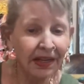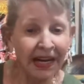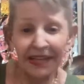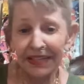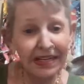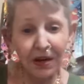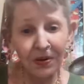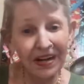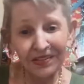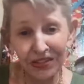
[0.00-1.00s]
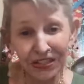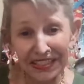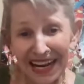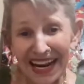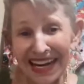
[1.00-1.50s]
And they don't
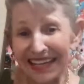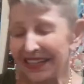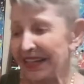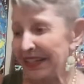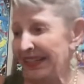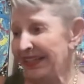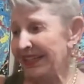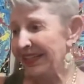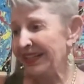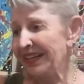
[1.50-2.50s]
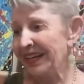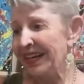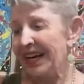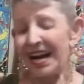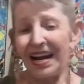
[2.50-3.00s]
understand
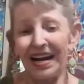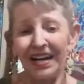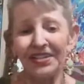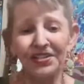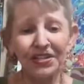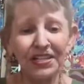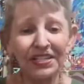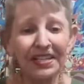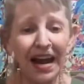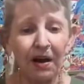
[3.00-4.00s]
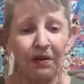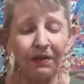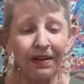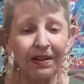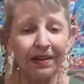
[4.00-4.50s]
uh, just how
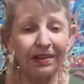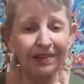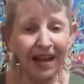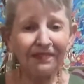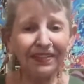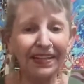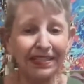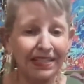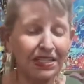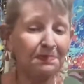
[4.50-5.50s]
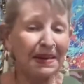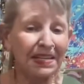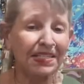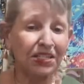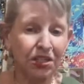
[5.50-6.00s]
lovely these
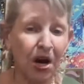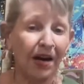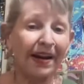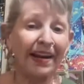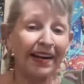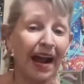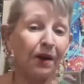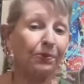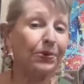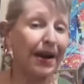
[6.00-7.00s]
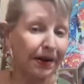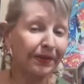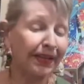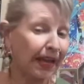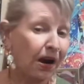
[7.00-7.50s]
pieces are and how rare
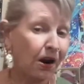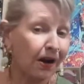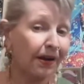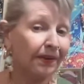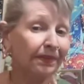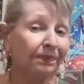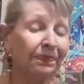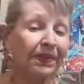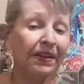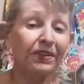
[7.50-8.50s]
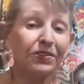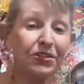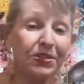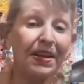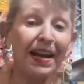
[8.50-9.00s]
they are.
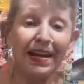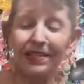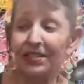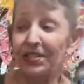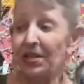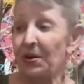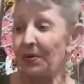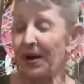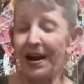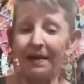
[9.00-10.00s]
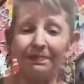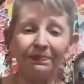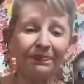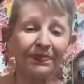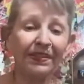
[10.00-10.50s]
And so, um,
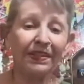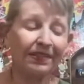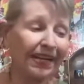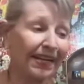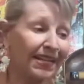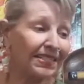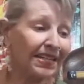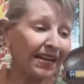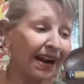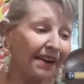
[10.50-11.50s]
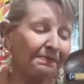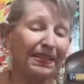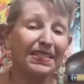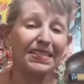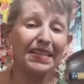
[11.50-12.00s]
like I said, I've
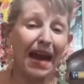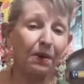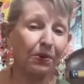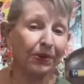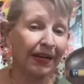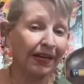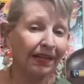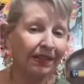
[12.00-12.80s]
been scouring